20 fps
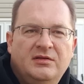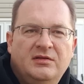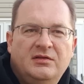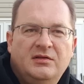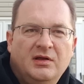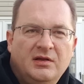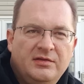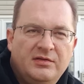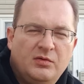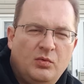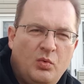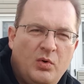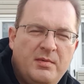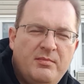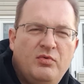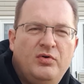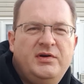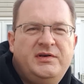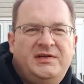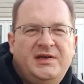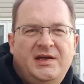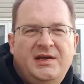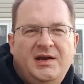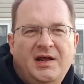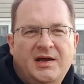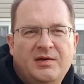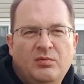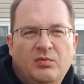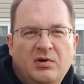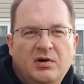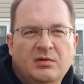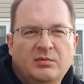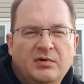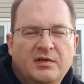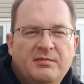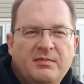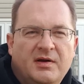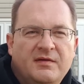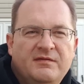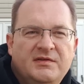The one more date I want
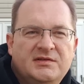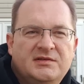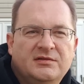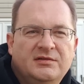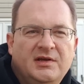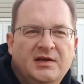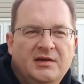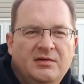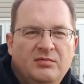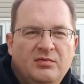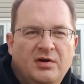with my Visodate